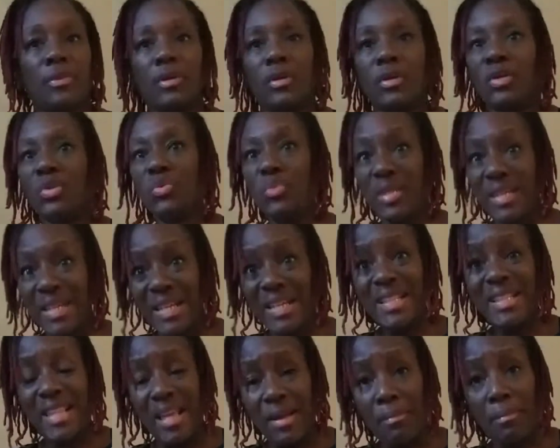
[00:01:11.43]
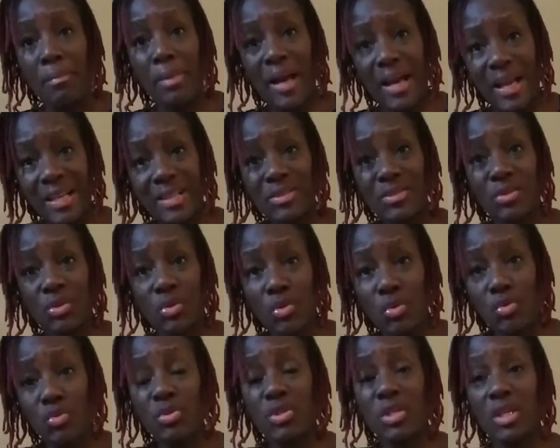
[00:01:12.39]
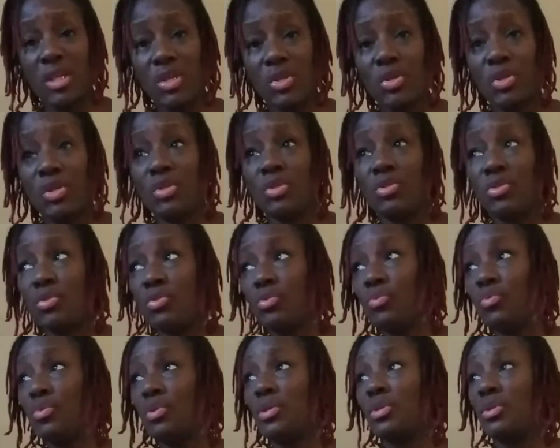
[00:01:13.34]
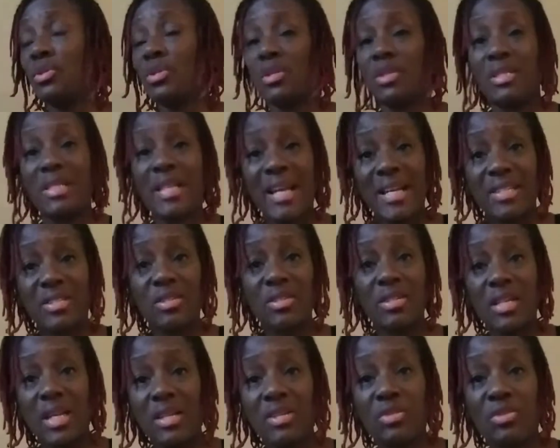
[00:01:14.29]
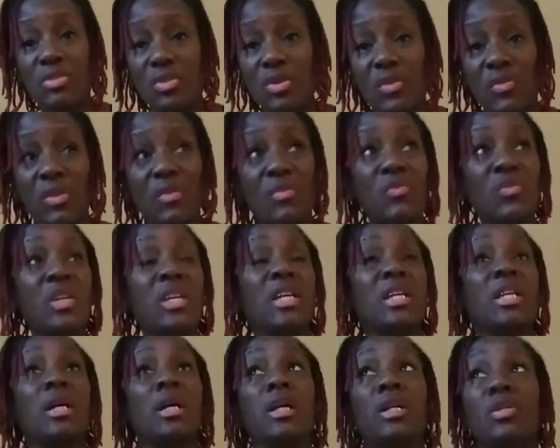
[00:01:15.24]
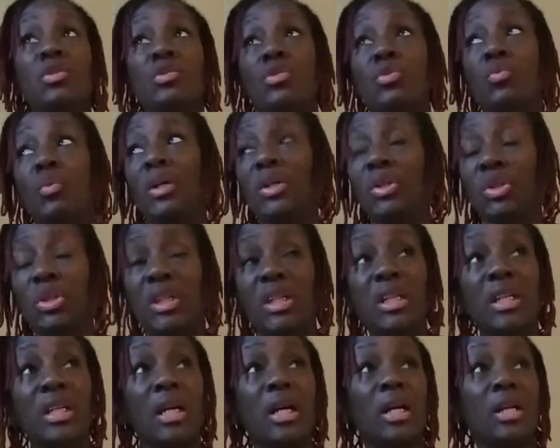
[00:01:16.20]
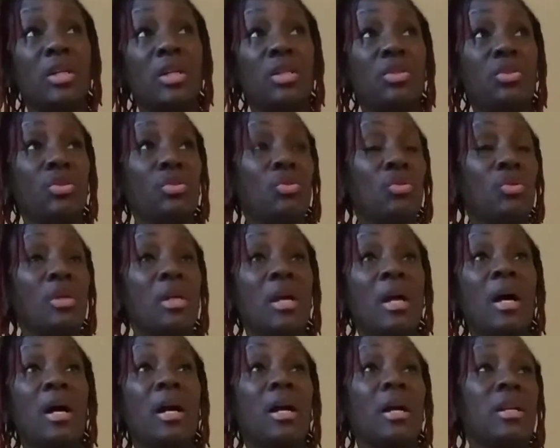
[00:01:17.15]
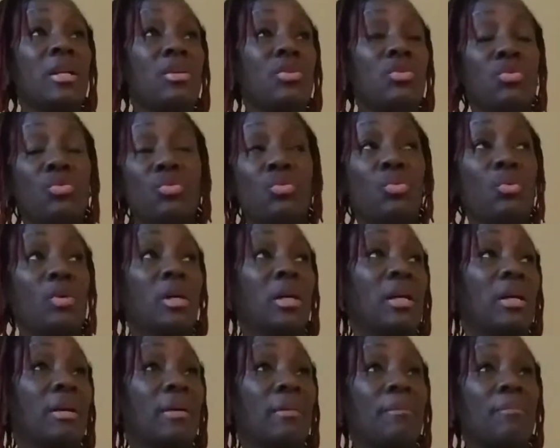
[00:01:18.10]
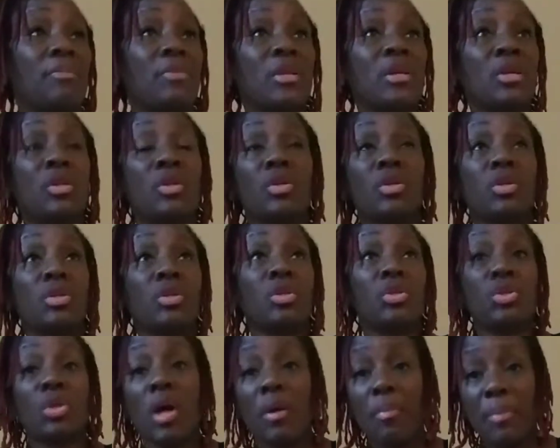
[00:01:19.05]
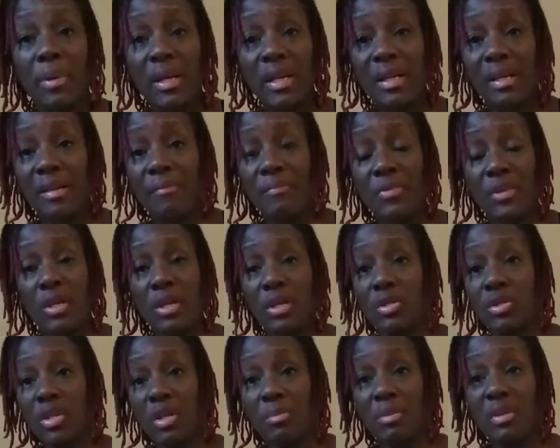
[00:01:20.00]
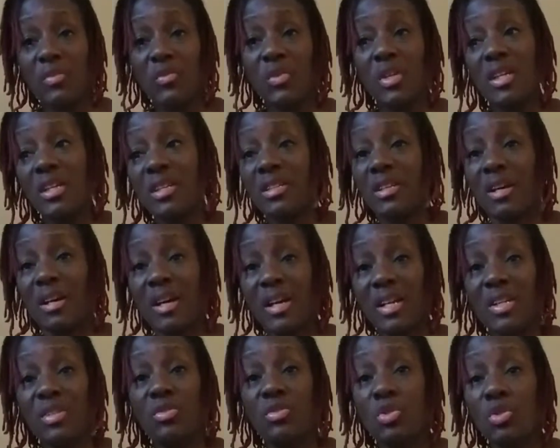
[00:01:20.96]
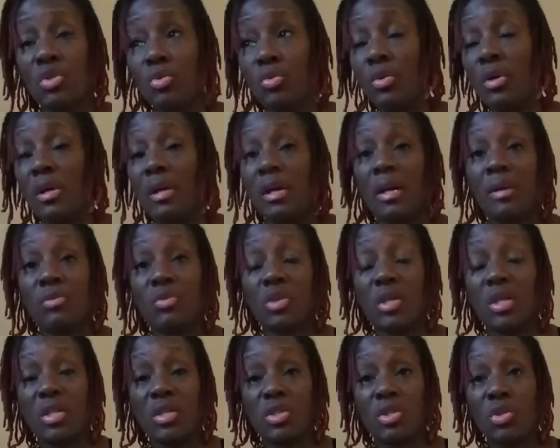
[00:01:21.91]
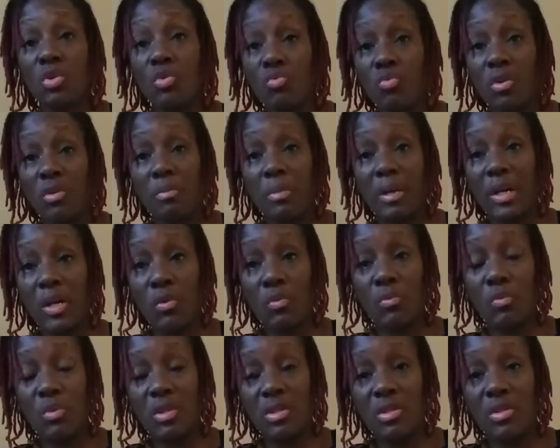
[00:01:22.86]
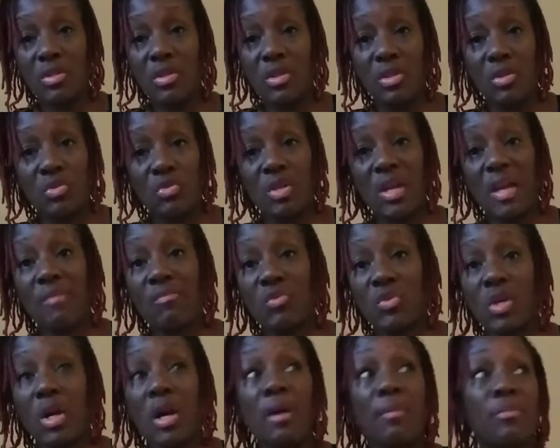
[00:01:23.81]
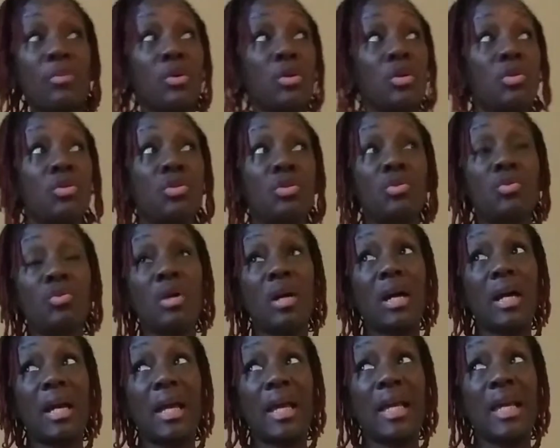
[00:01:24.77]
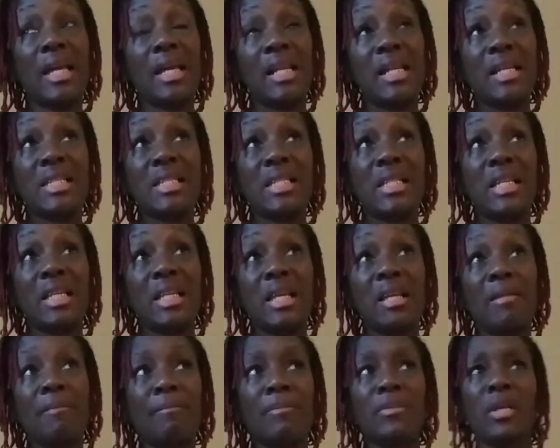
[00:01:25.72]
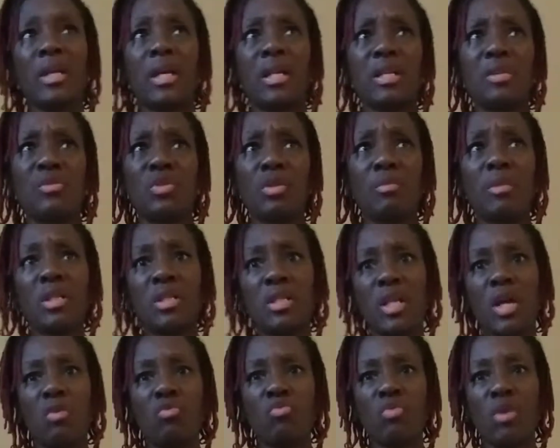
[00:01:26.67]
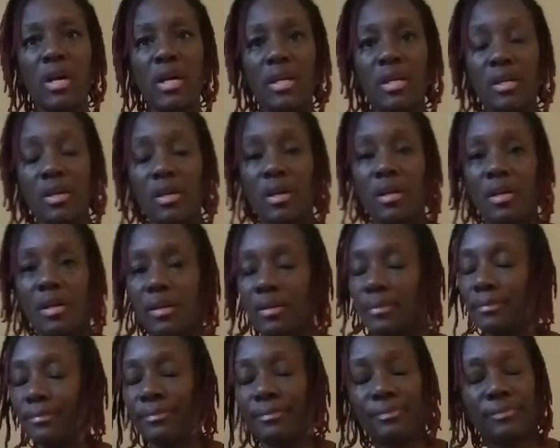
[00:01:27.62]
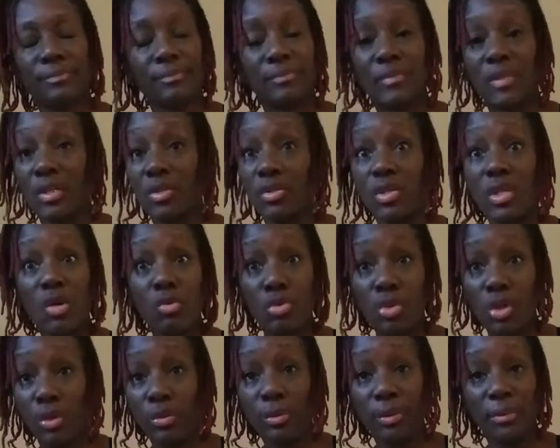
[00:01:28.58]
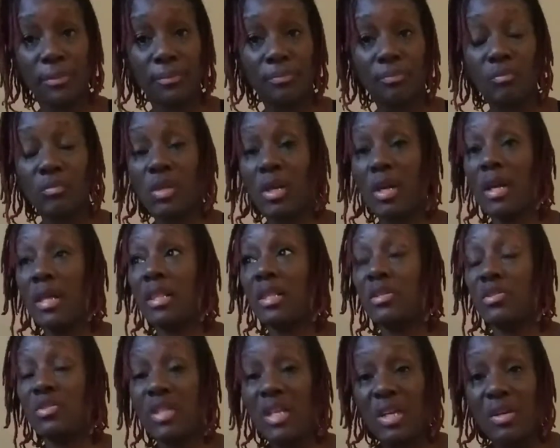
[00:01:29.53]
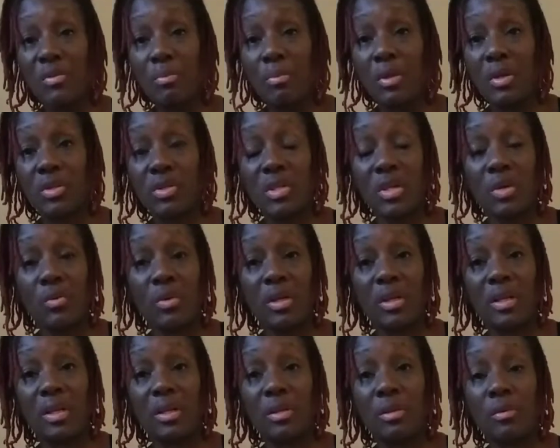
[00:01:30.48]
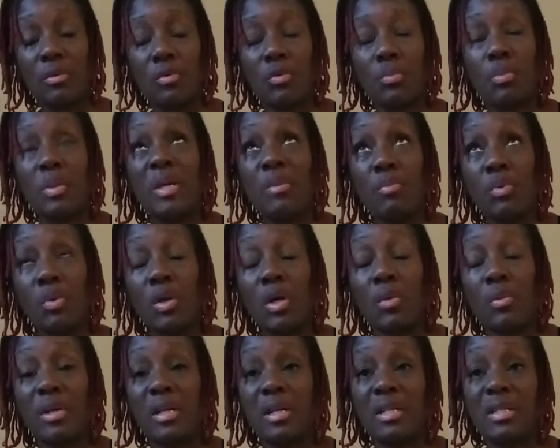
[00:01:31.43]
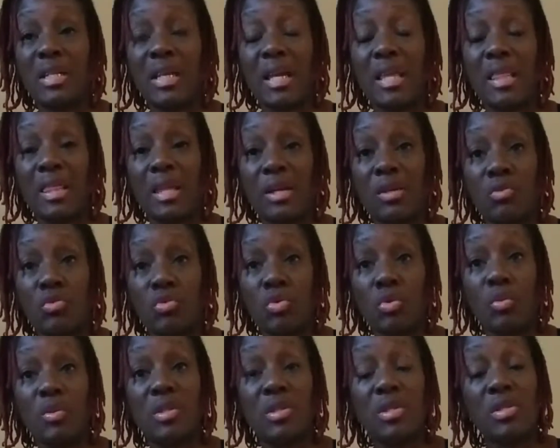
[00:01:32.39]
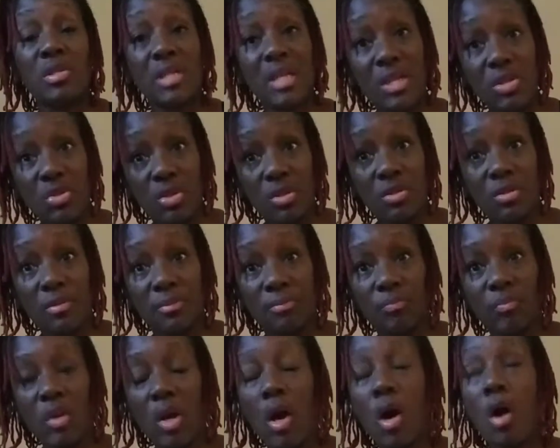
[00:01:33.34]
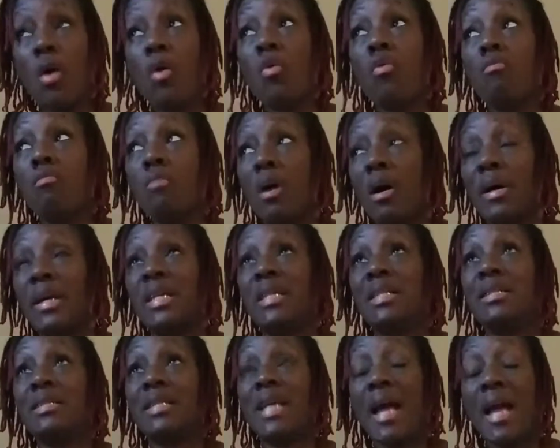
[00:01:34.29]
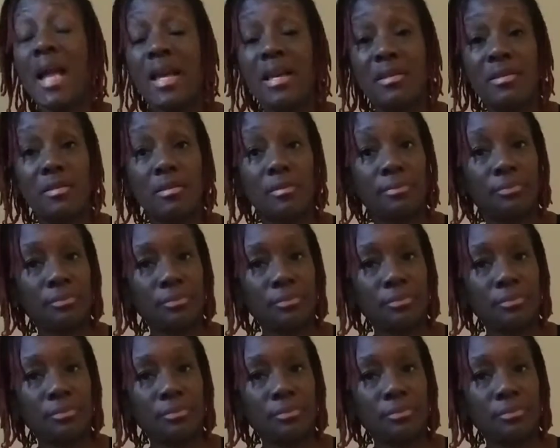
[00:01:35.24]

You need them back at school so you can do your, your day-to-day stuff. I'm thinking I gotta do the washing, I gotta do I gotta do um the, the shopping. There's so many things I gotta do. I'm trying to still run my own business at the same time, but you still gotta ear listening in and if something's not right you gotta it's no joke. The second person I want to, or people I want to say thanks to is the teachers. Oh my days.